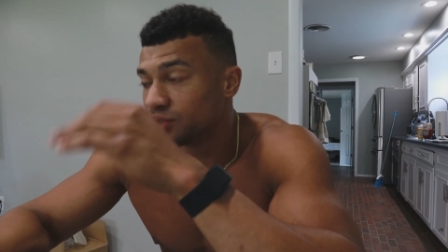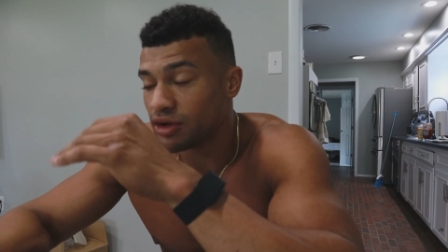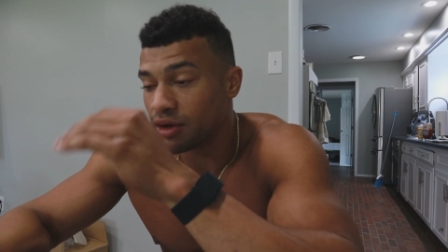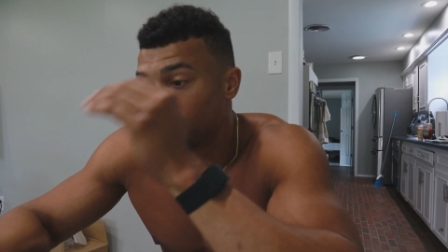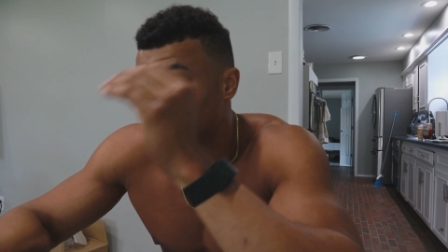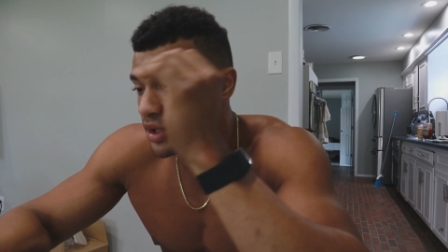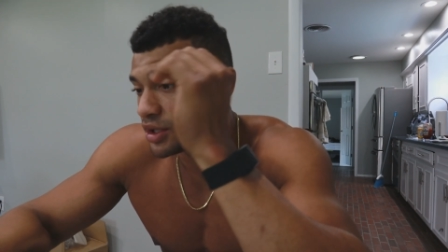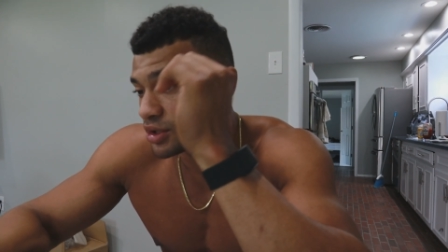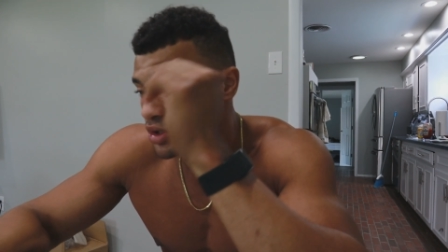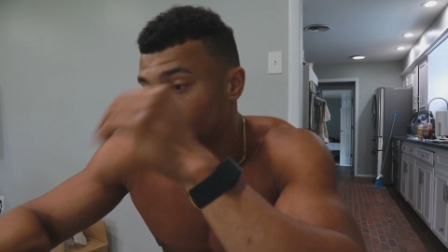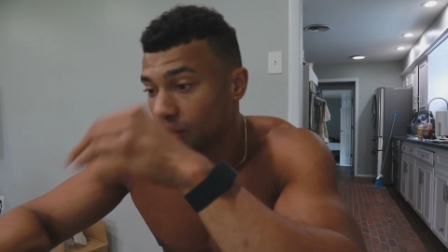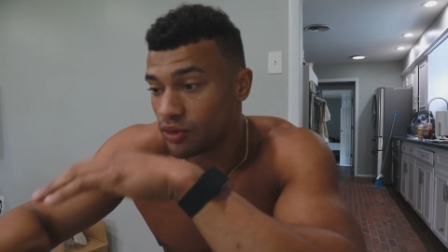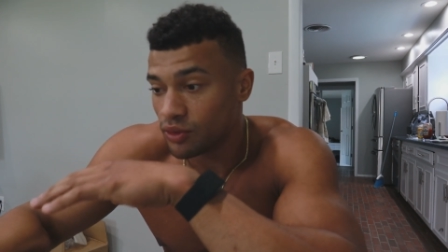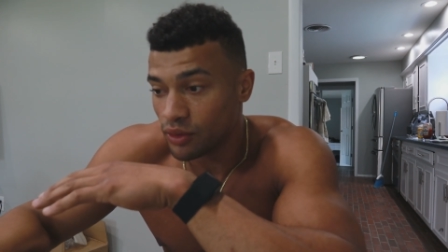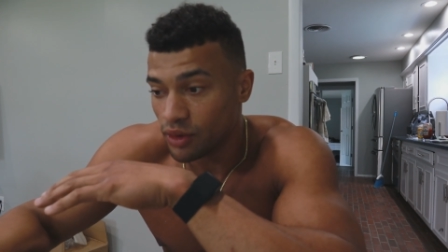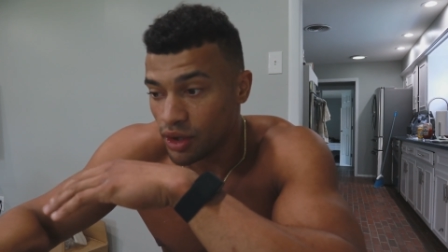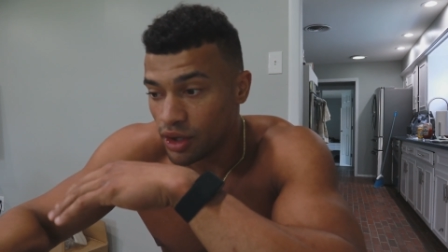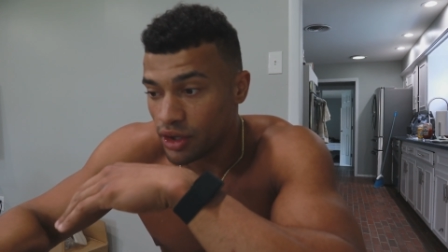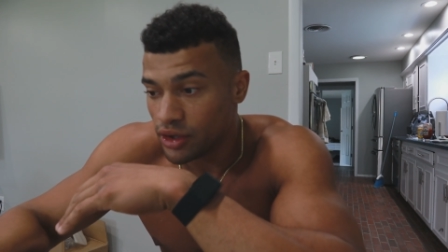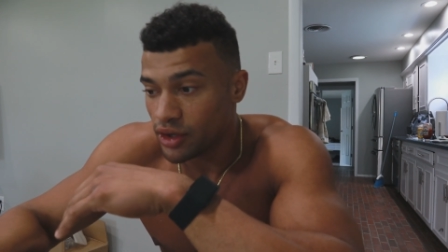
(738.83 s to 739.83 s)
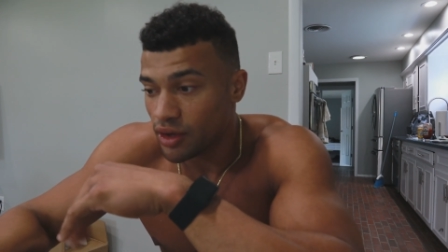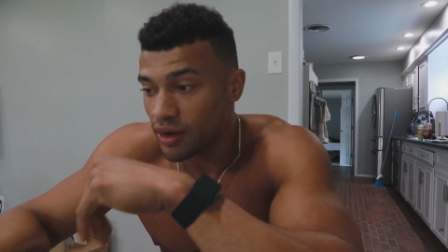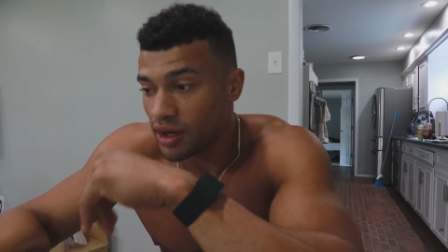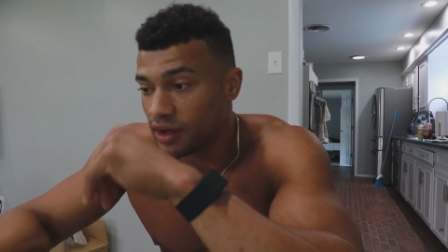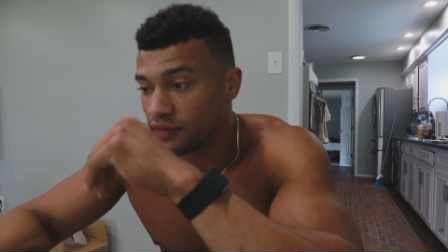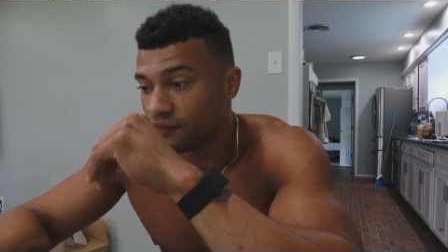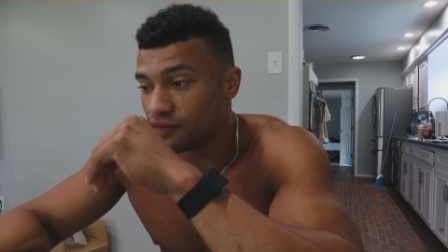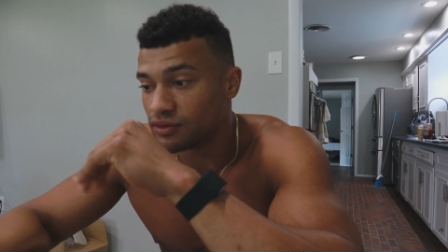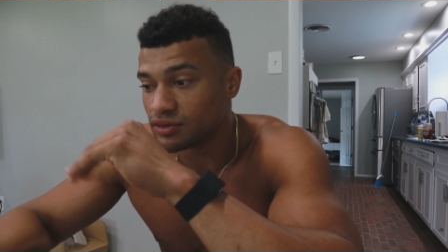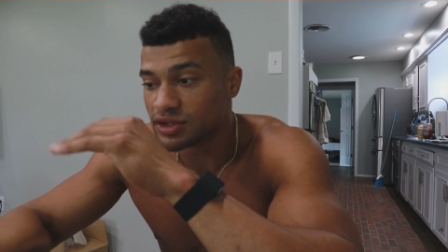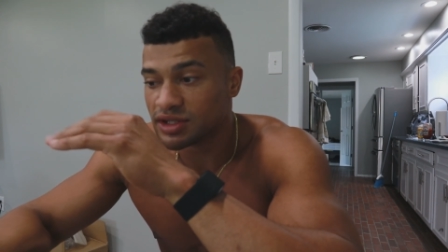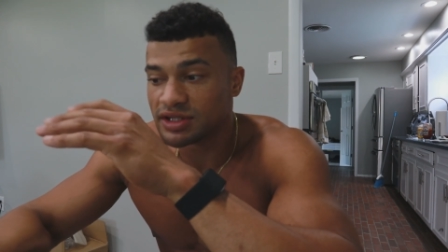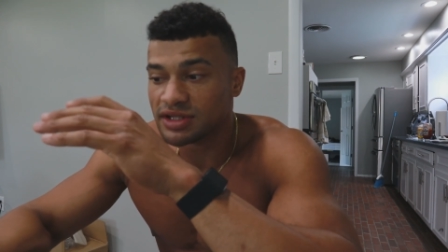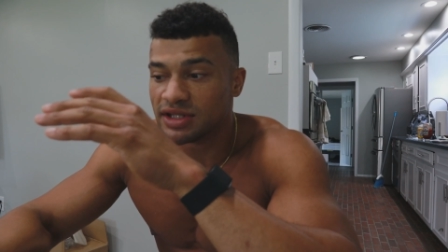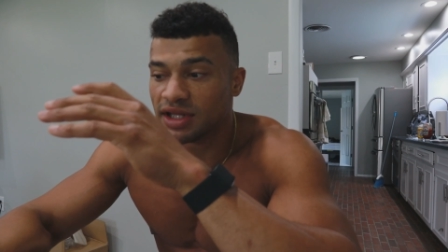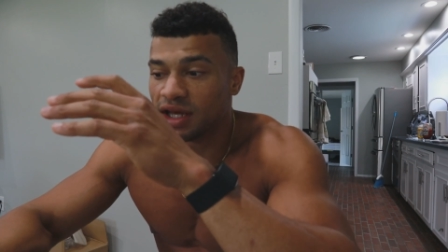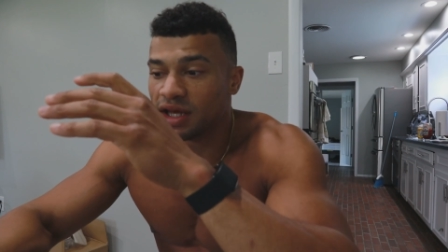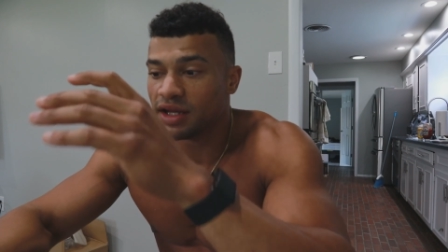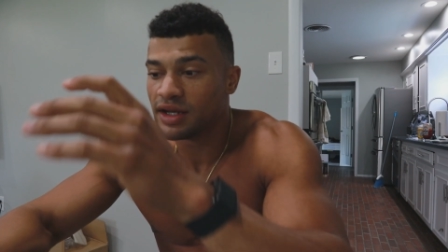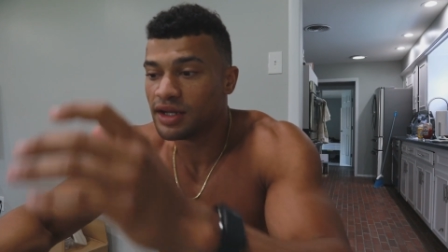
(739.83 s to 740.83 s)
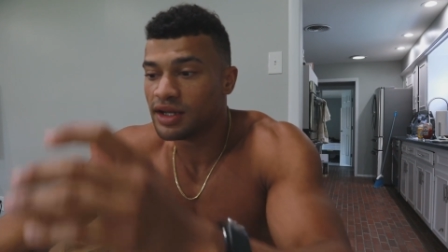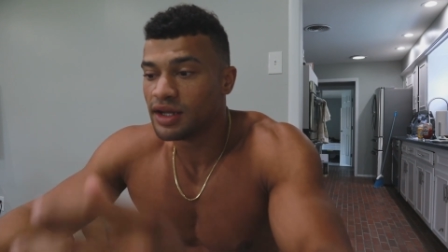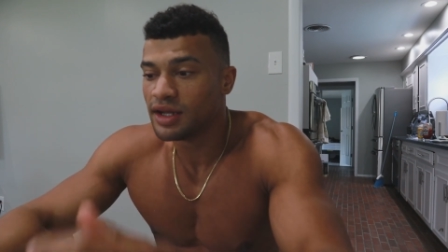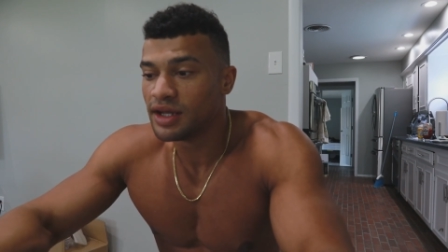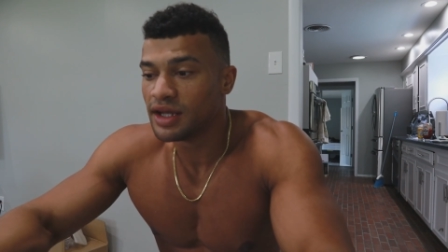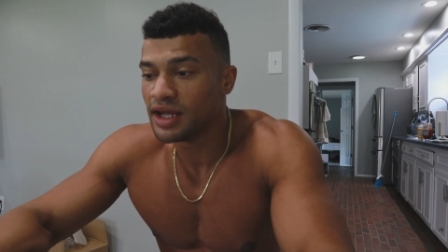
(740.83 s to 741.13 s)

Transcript: So I might go no headphones, because then